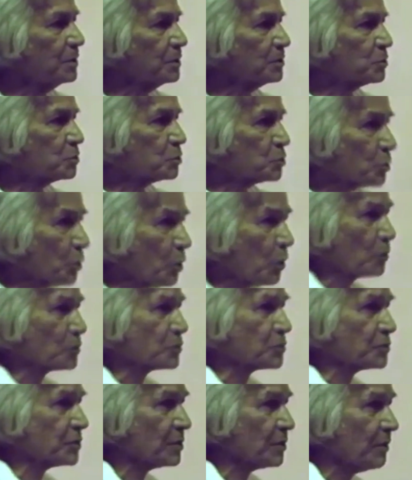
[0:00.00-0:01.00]
with the
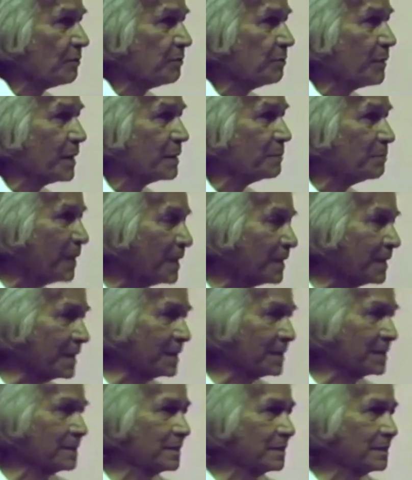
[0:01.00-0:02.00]
source of my
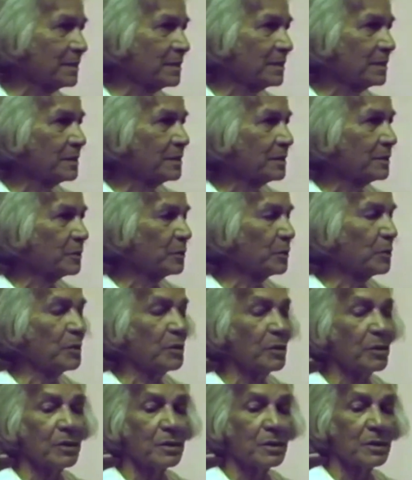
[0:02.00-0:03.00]
money,
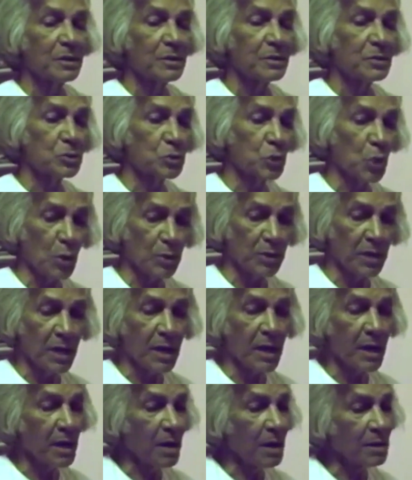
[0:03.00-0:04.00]
you know.
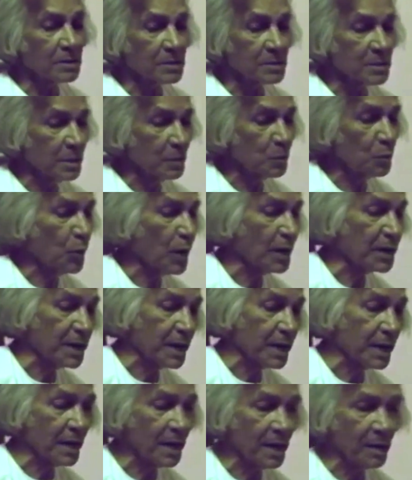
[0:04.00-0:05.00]
So then I asked him
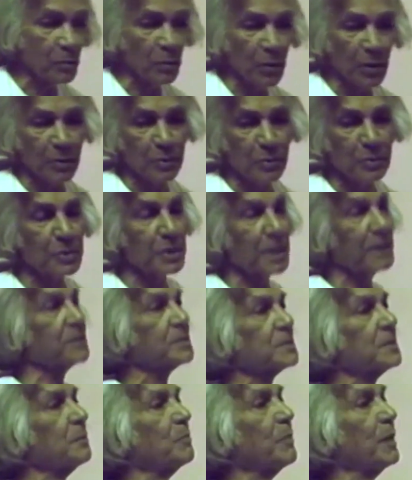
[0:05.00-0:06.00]
one day, I am going to
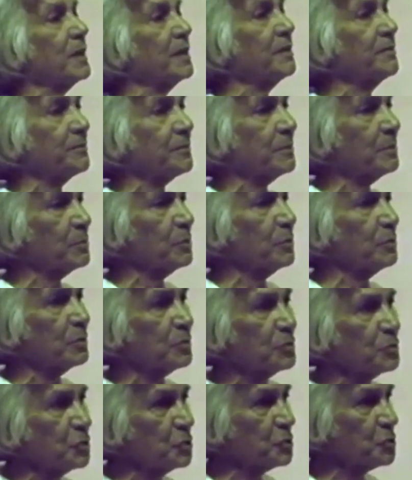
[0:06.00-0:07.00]
take some money
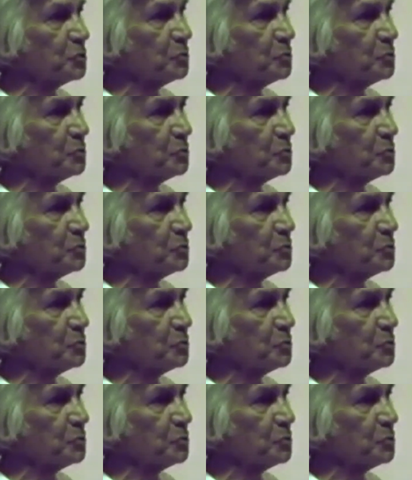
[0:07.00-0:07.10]
from your